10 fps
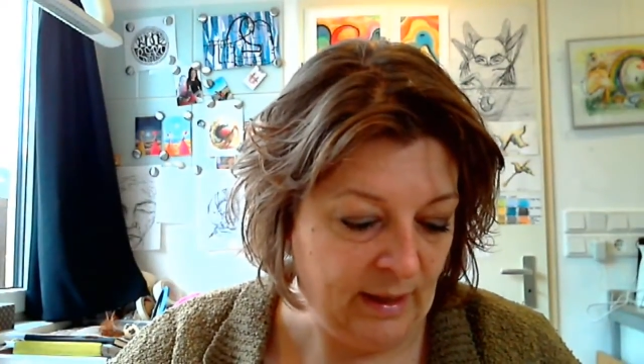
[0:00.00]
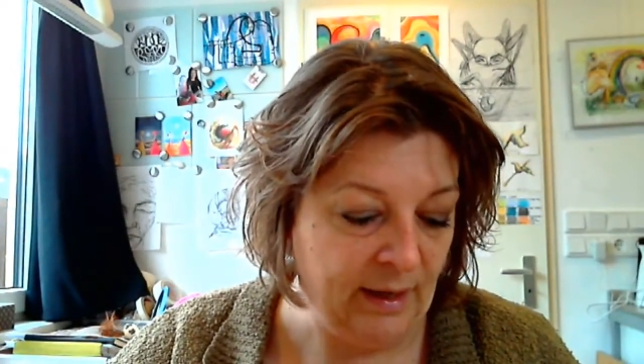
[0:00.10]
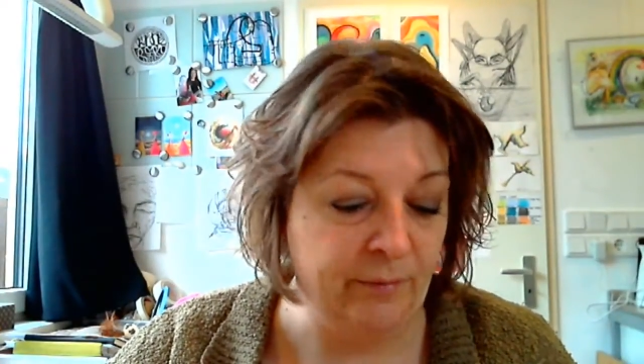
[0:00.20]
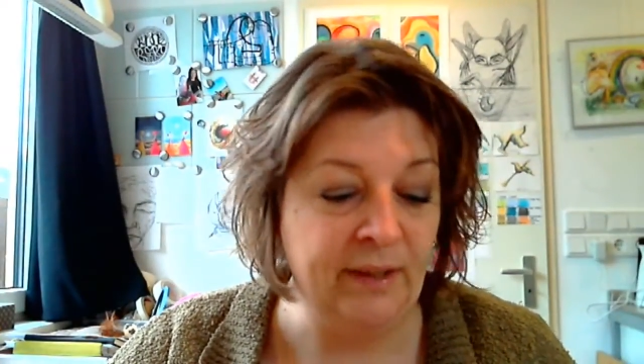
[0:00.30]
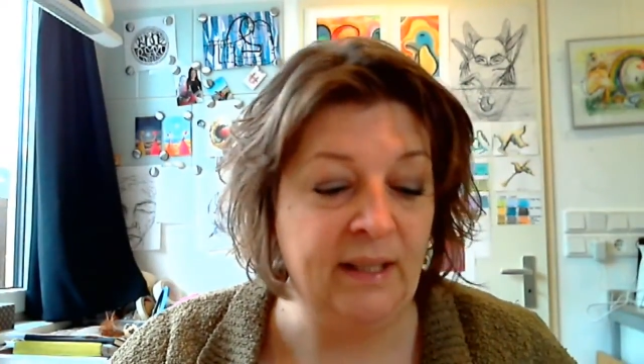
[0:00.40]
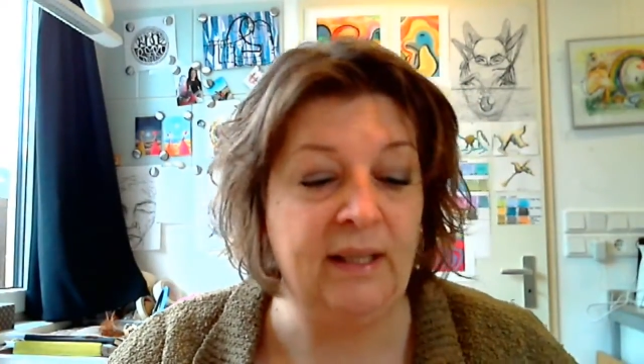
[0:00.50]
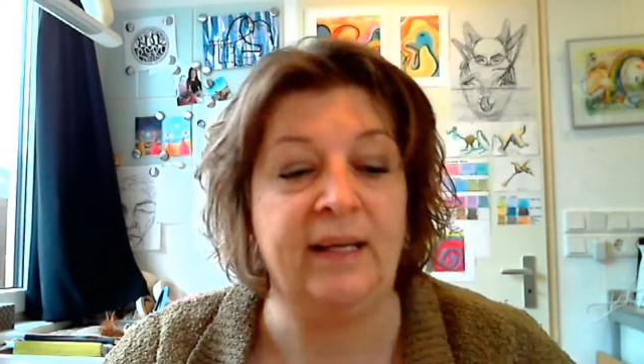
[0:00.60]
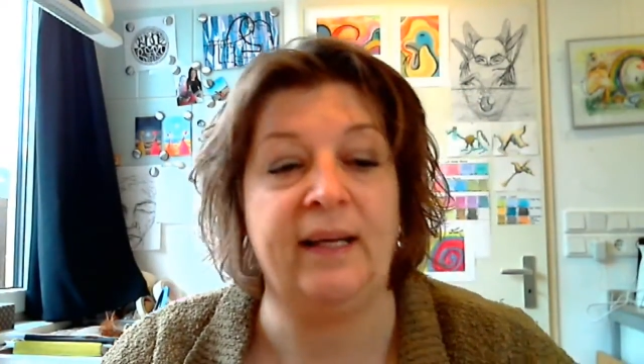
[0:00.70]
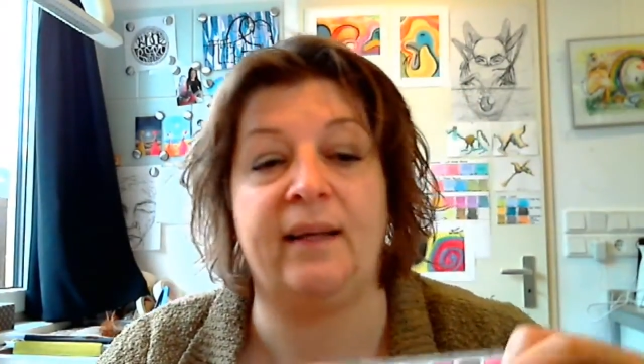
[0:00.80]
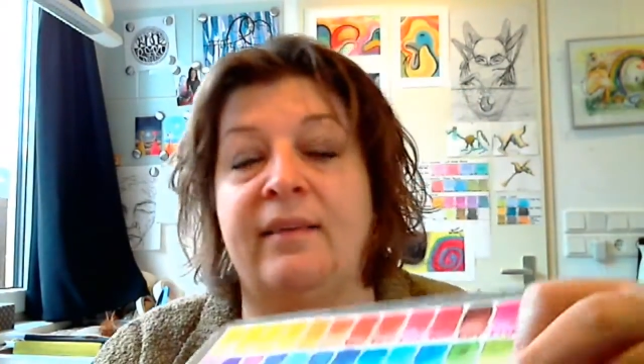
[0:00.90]
really
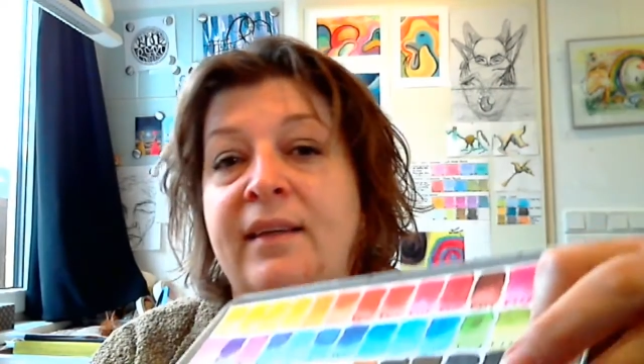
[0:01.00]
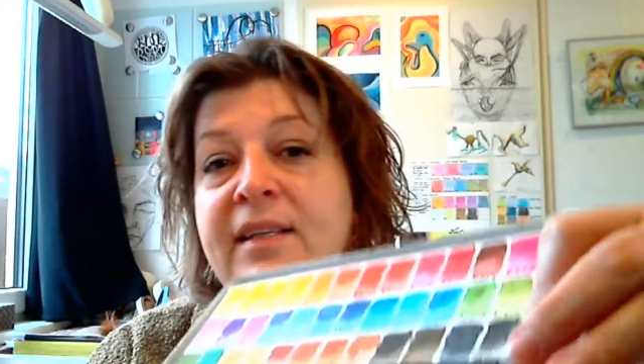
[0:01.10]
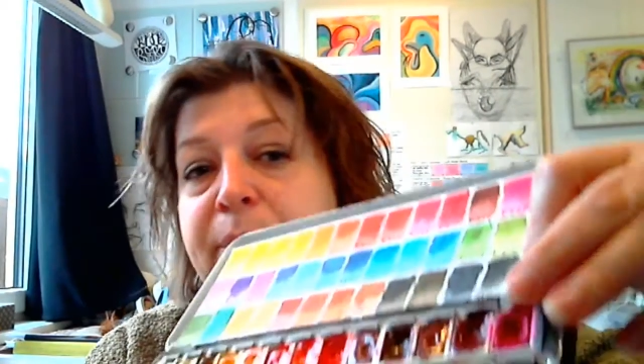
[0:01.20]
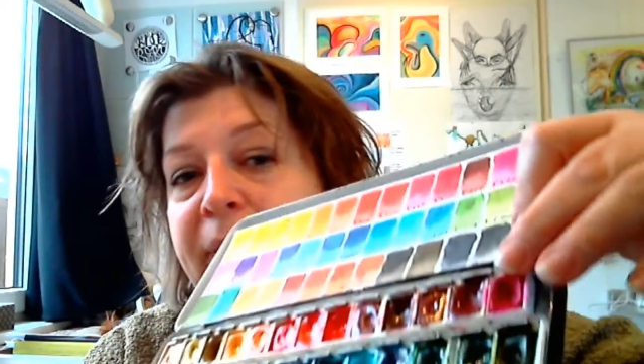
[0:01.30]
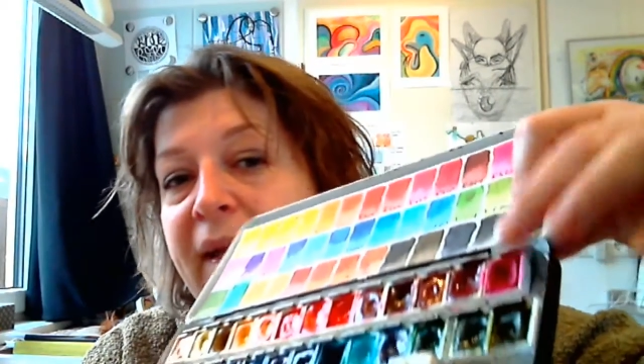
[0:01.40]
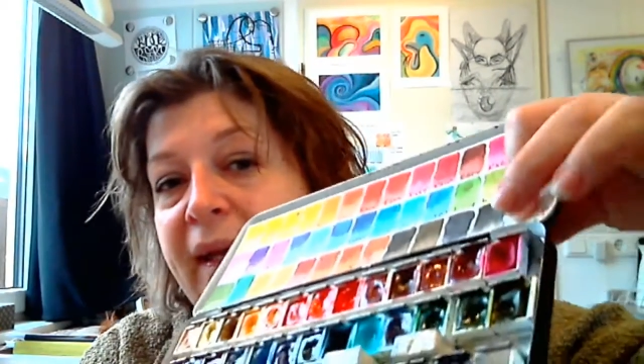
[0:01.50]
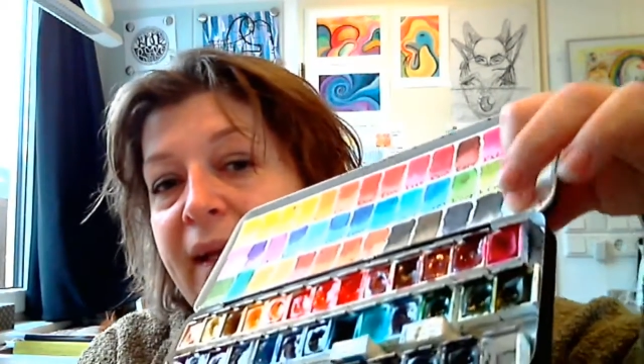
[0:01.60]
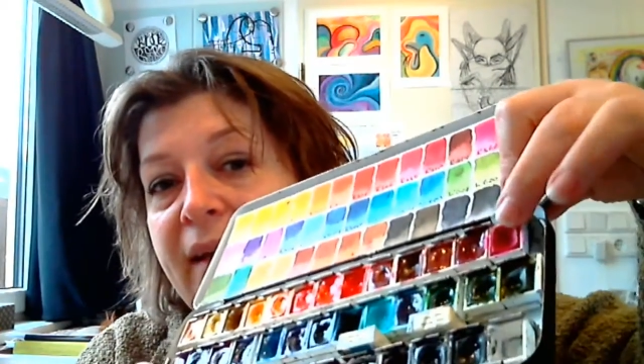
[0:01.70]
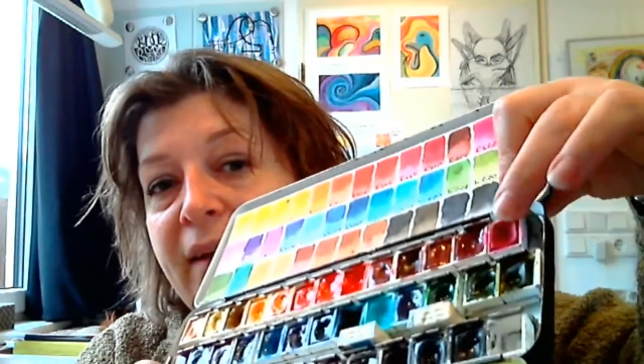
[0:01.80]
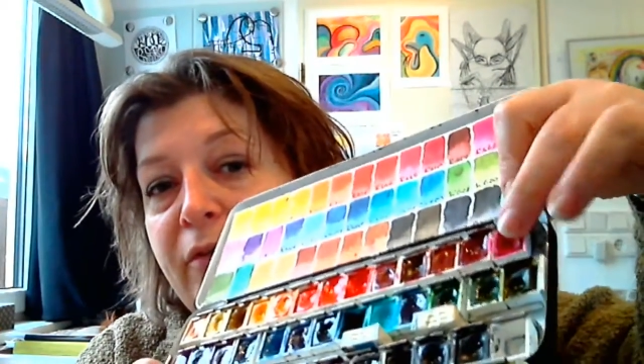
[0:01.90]
like this
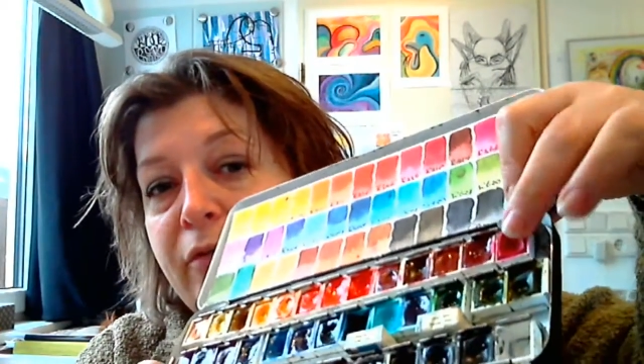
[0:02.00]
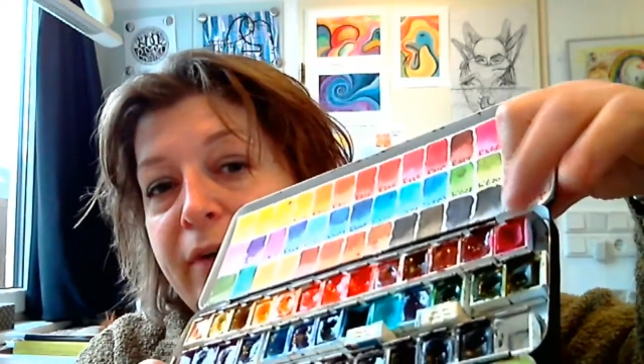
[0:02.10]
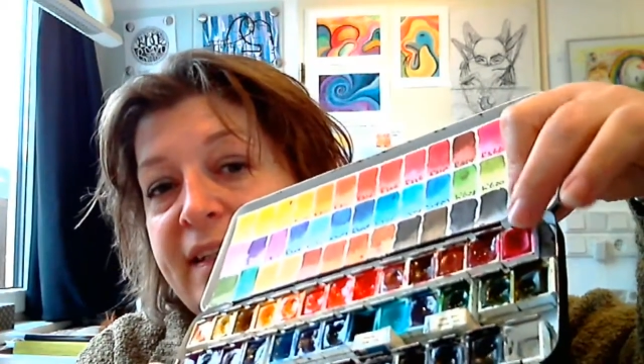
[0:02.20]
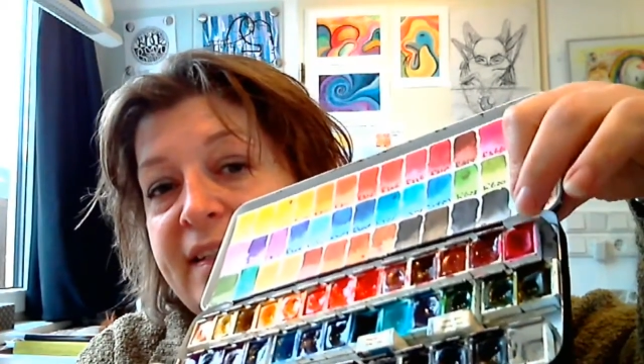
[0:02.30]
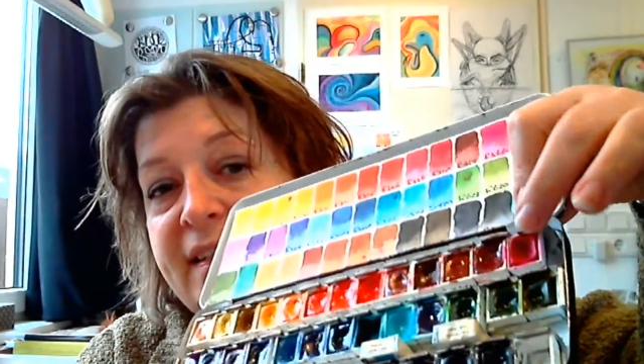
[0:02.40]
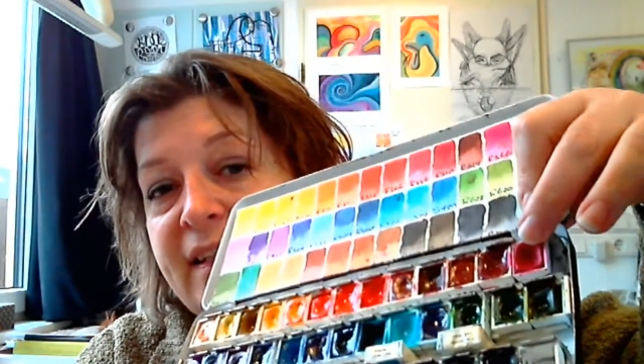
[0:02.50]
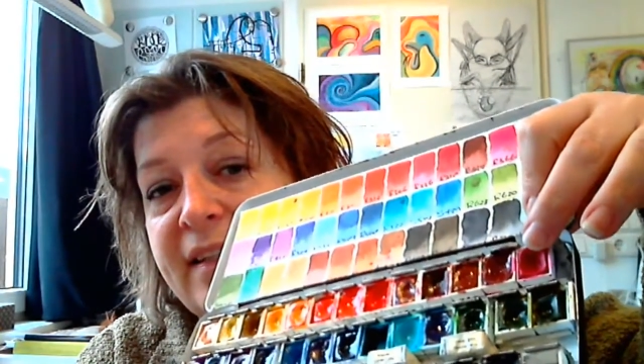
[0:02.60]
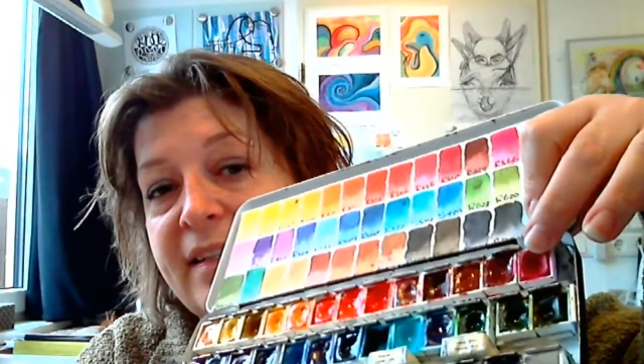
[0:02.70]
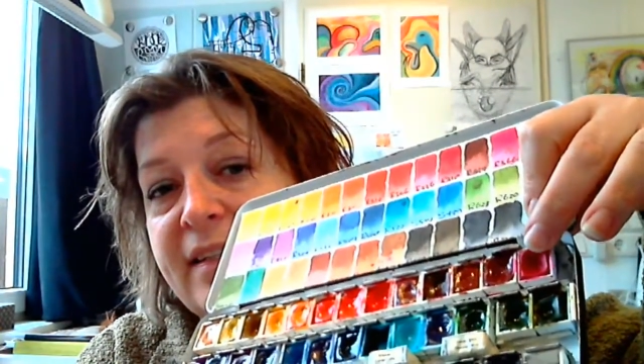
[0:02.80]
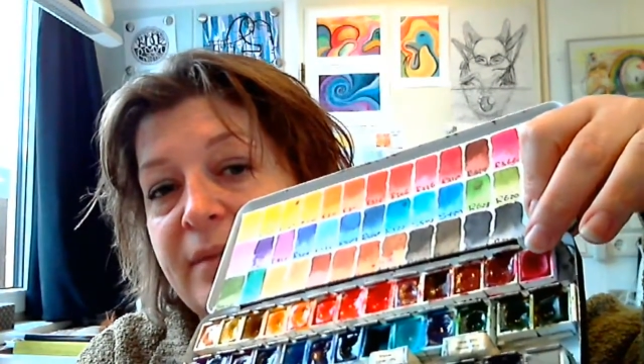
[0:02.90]
pink, for
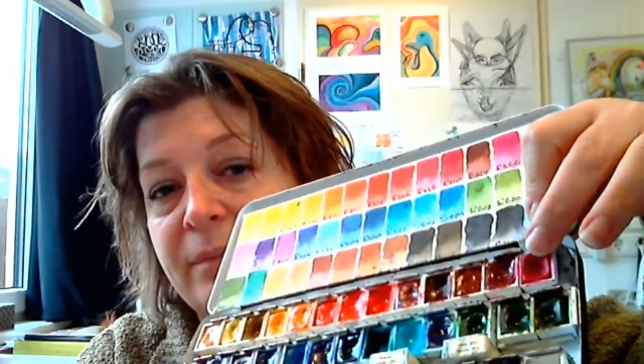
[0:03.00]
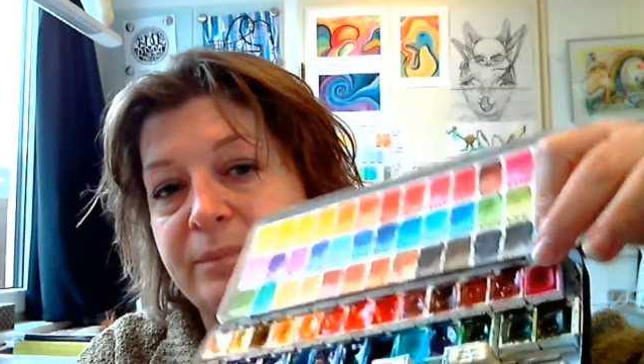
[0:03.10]
instance.